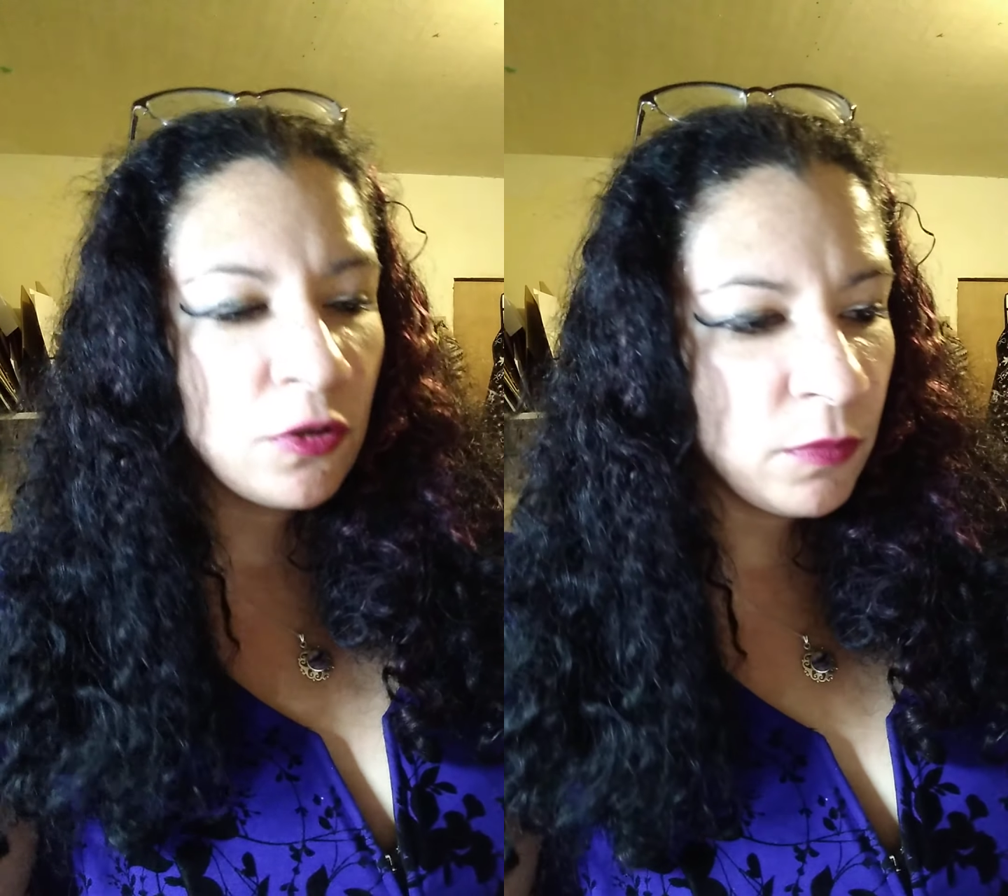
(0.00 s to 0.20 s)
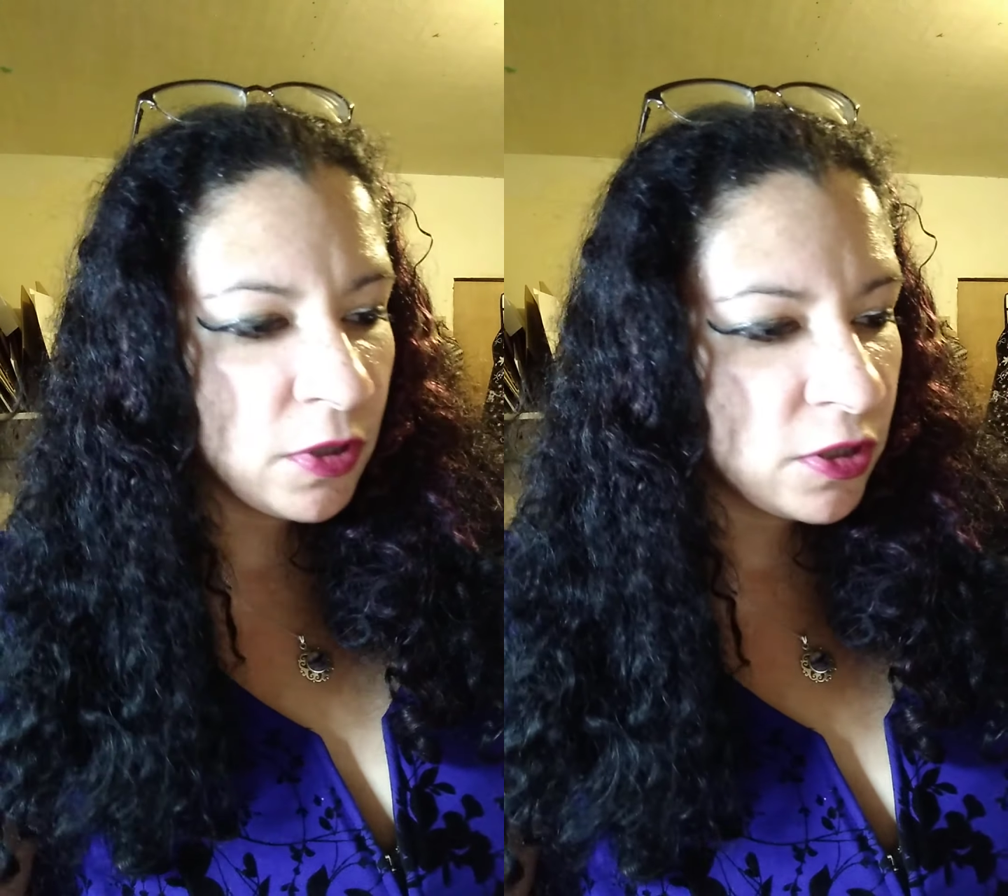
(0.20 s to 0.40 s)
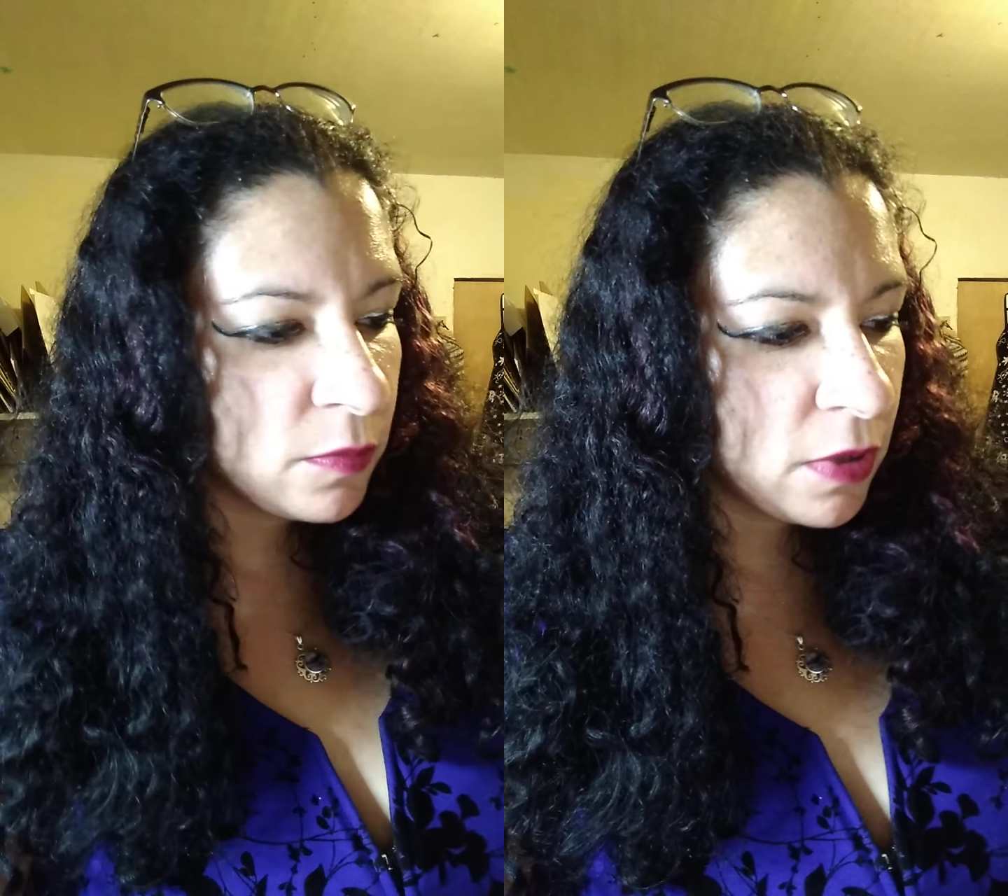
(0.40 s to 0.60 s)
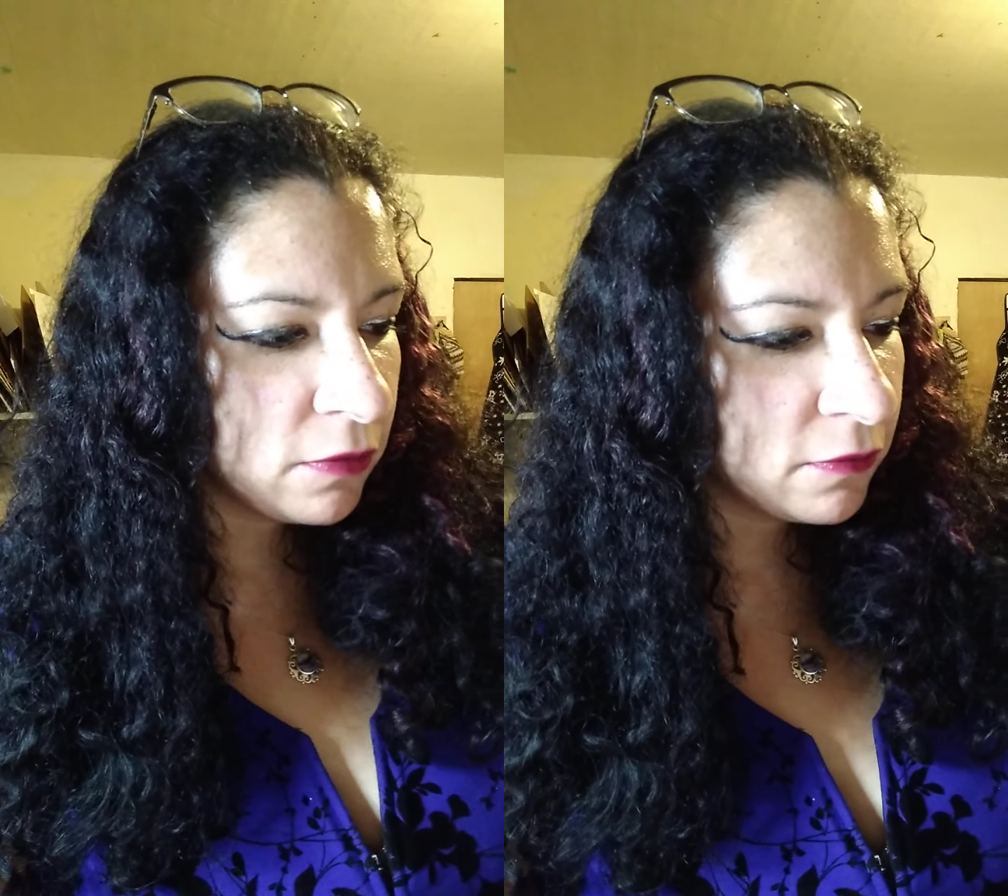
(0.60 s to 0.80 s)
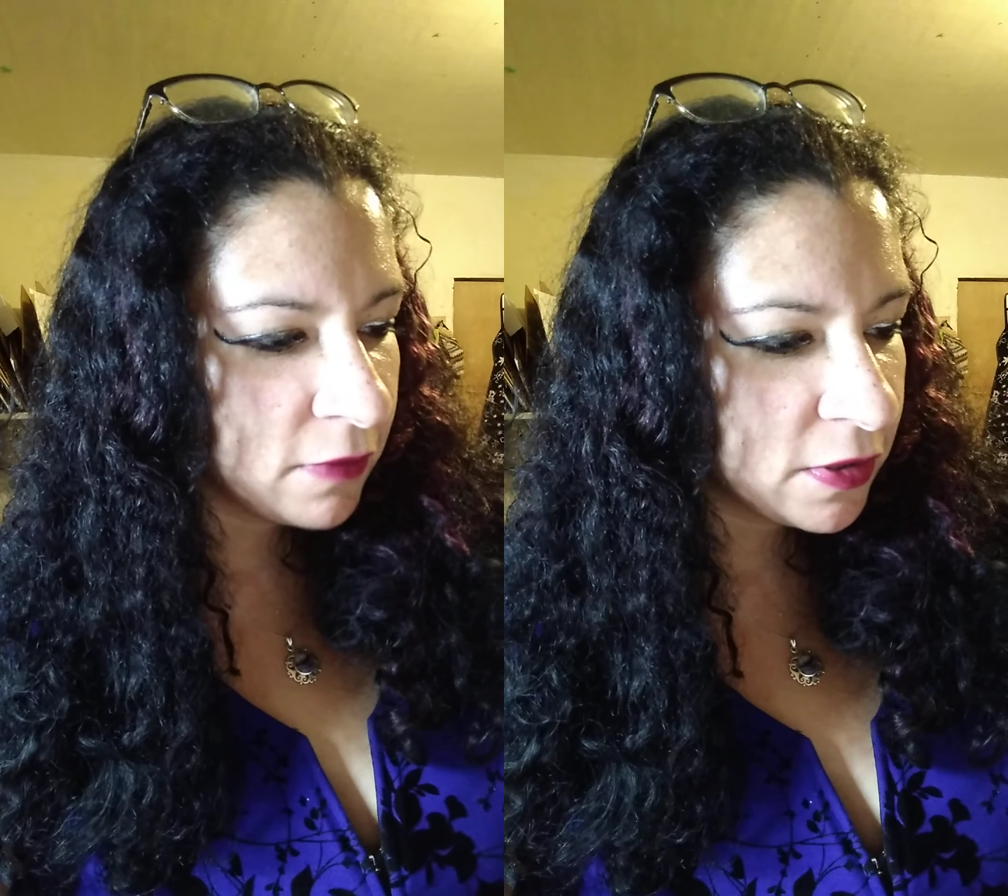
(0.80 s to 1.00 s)
too much
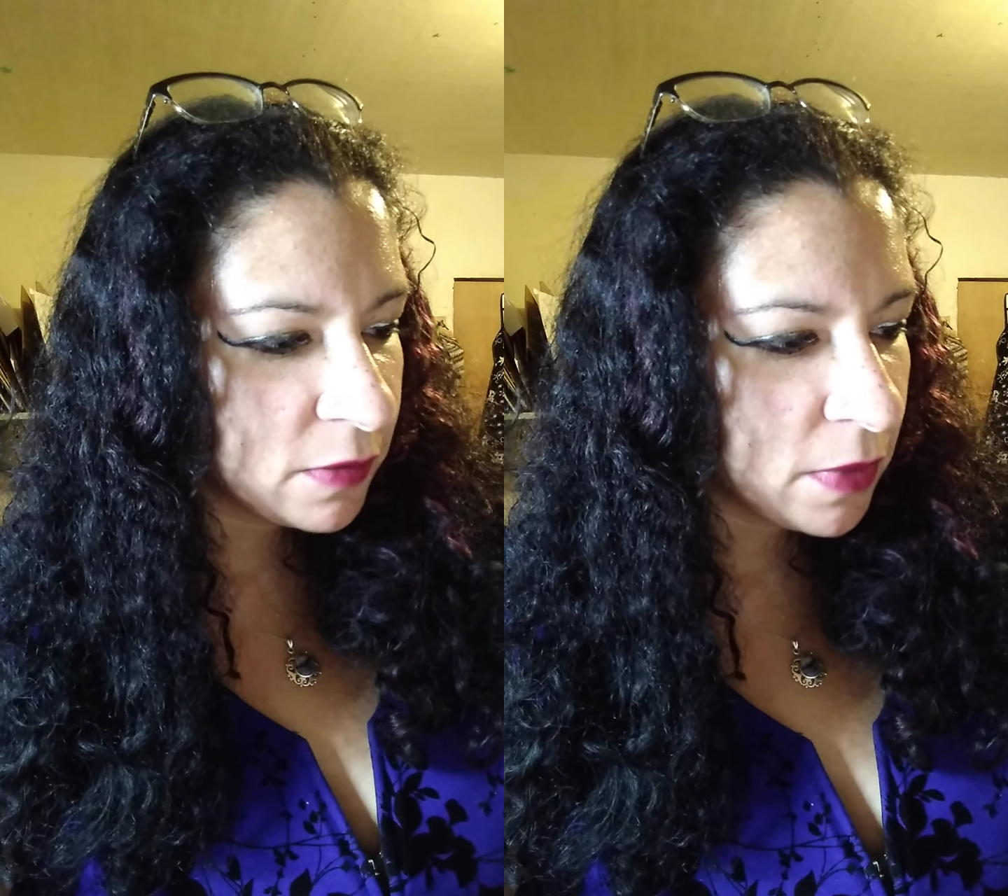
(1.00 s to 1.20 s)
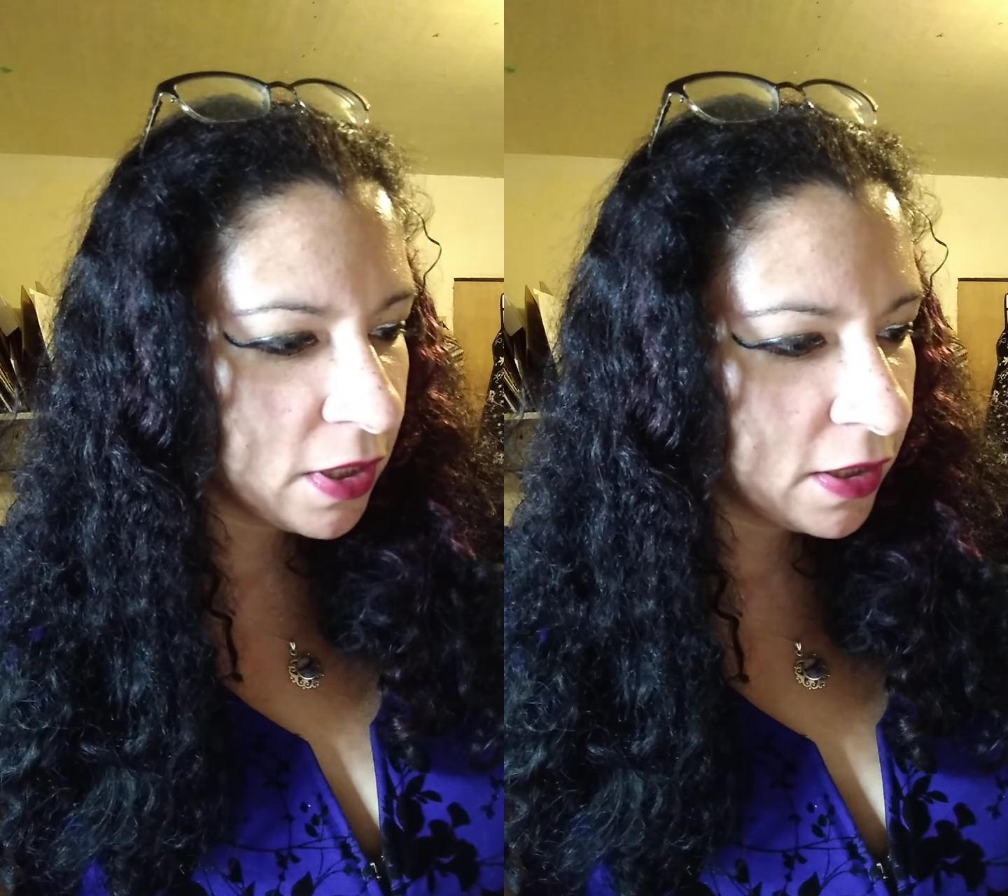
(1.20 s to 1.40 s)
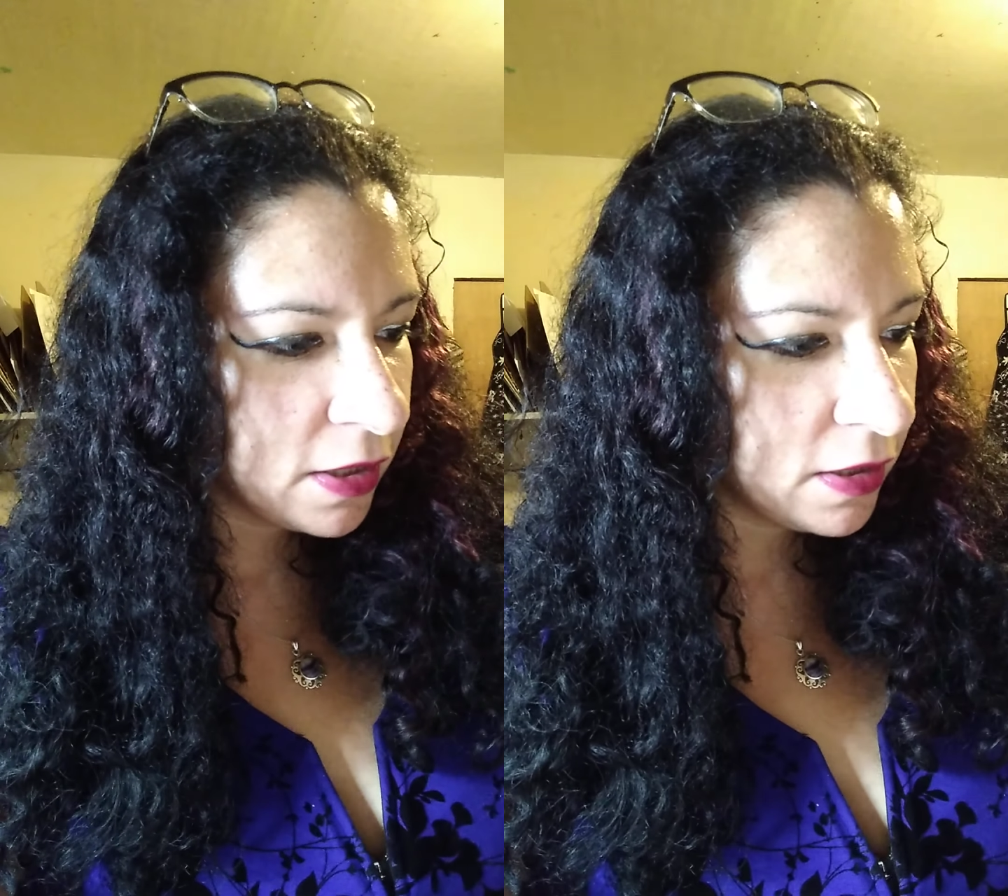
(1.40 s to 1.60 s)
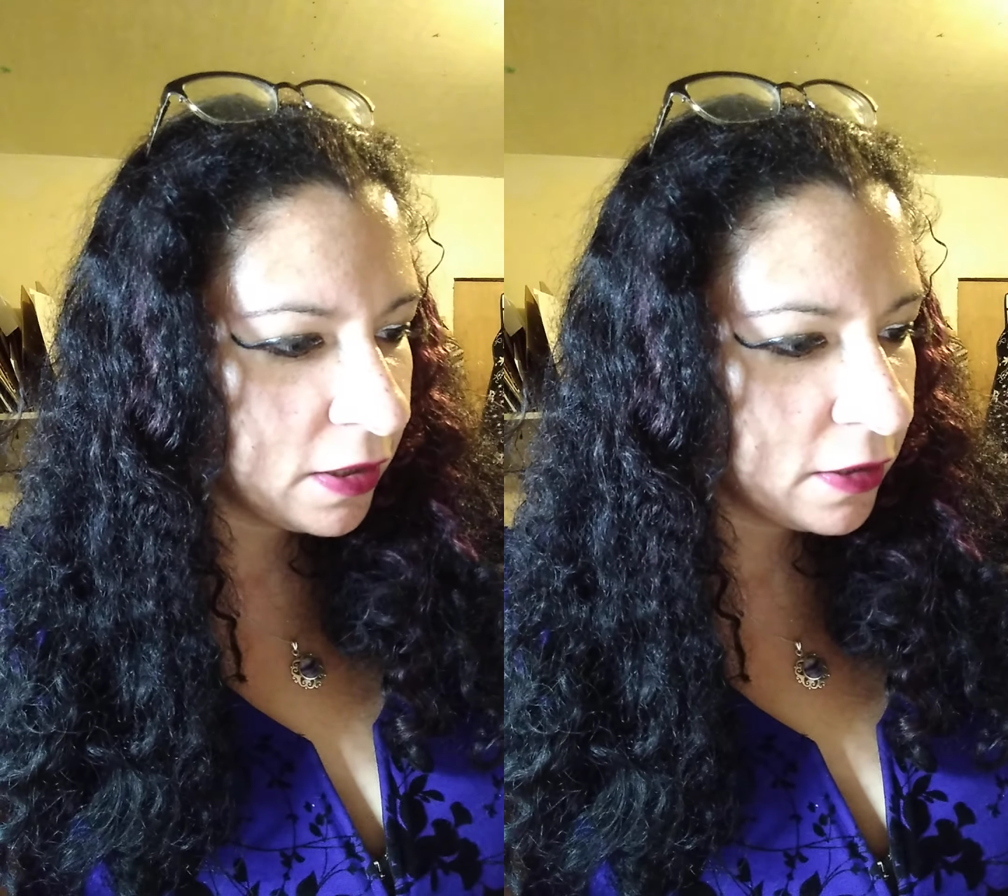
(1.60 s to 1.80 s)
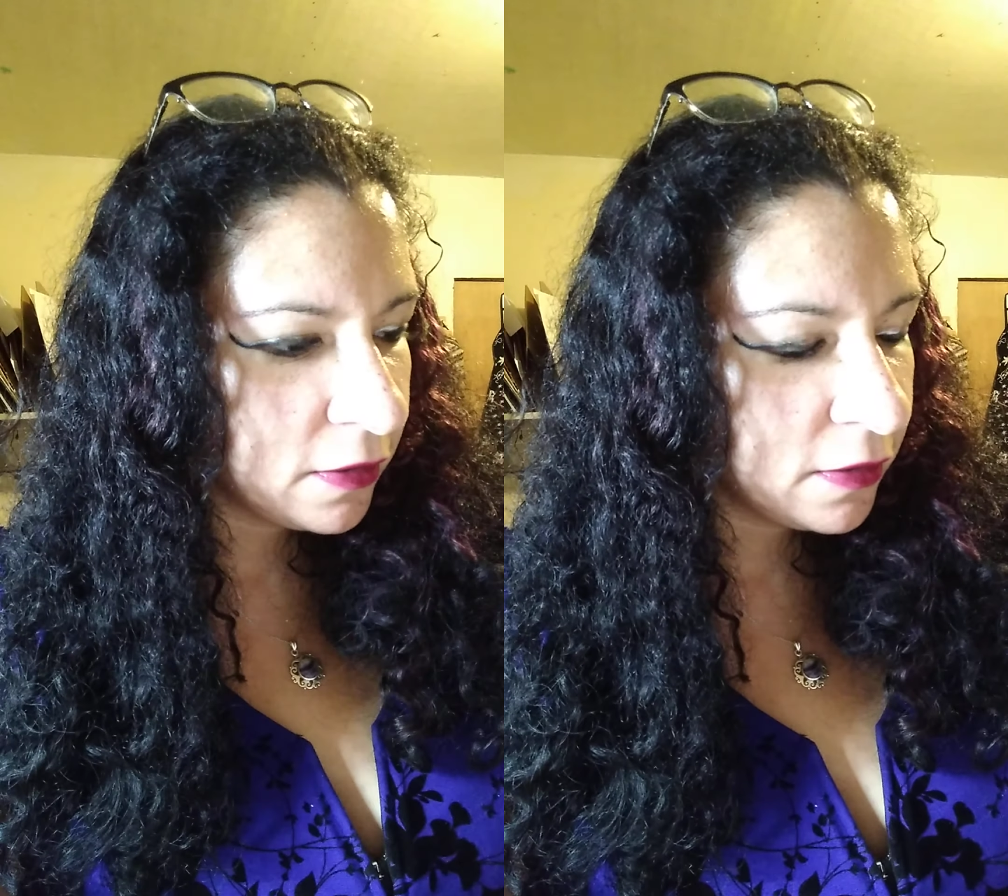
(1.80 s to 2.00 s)
about resume in
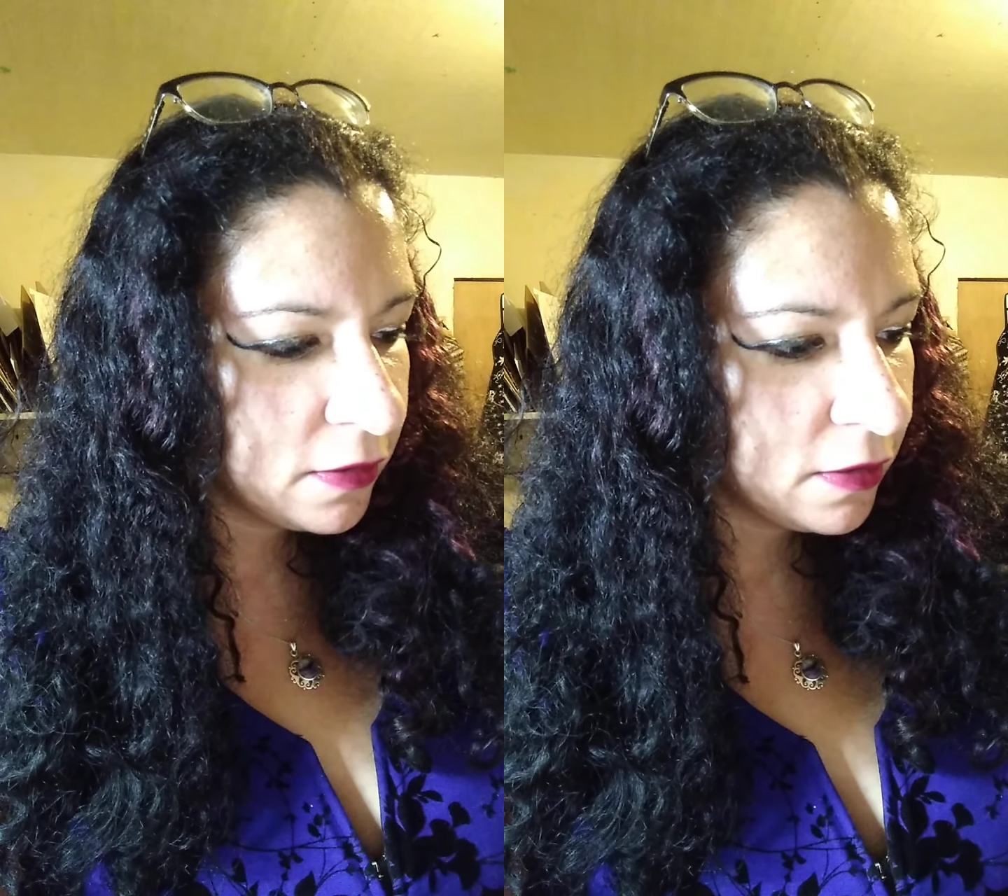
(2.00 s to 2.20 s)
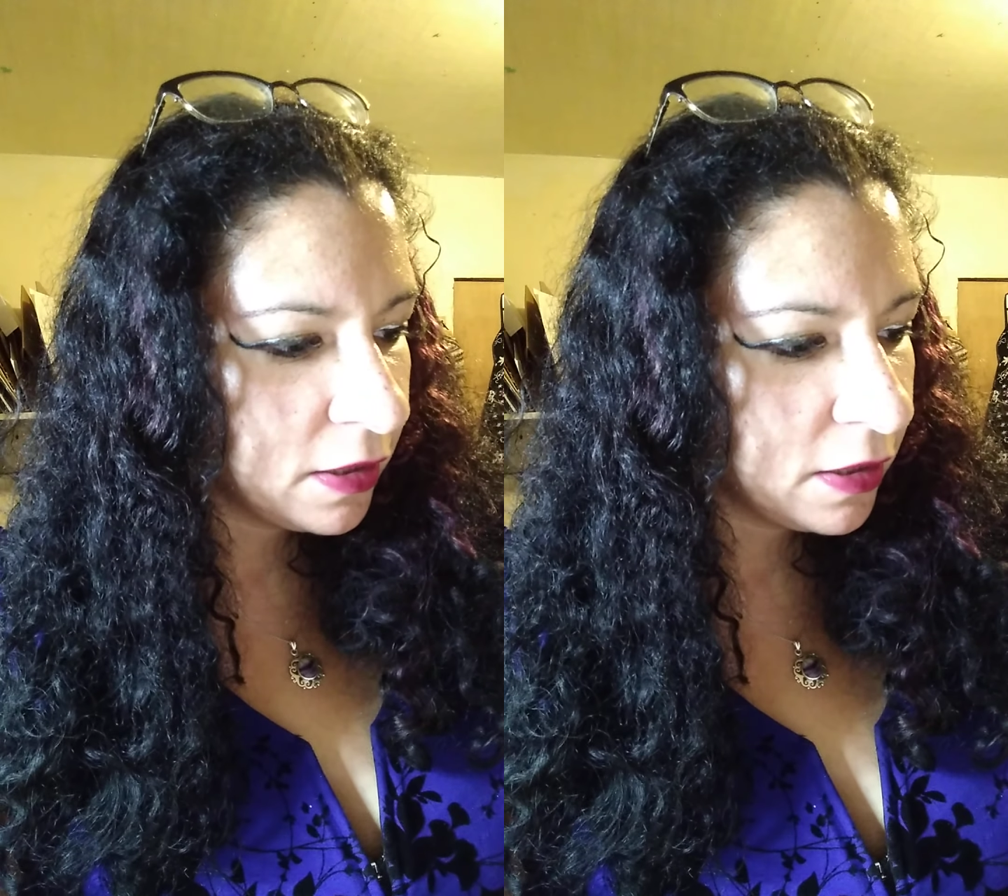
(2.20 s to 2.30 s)
here